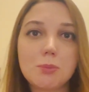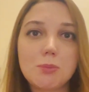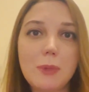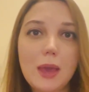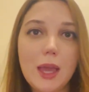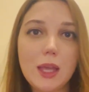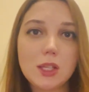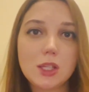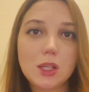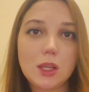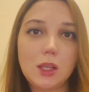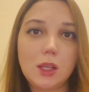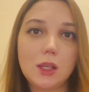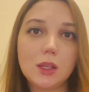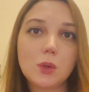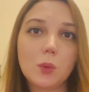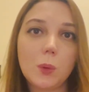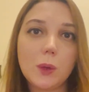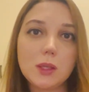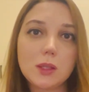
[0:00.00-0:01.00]
match
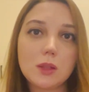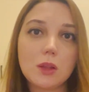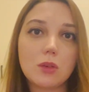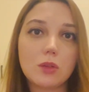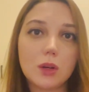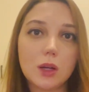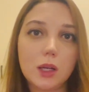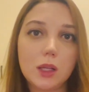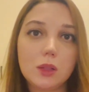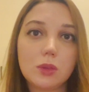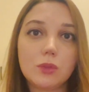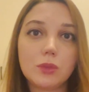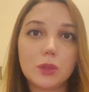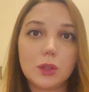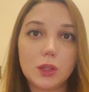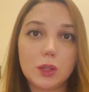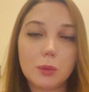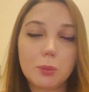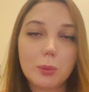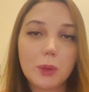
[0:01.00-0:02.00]
it with the right
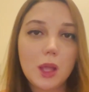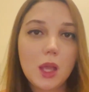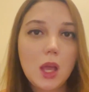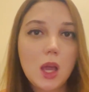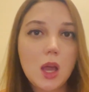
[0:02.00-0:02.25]
verb.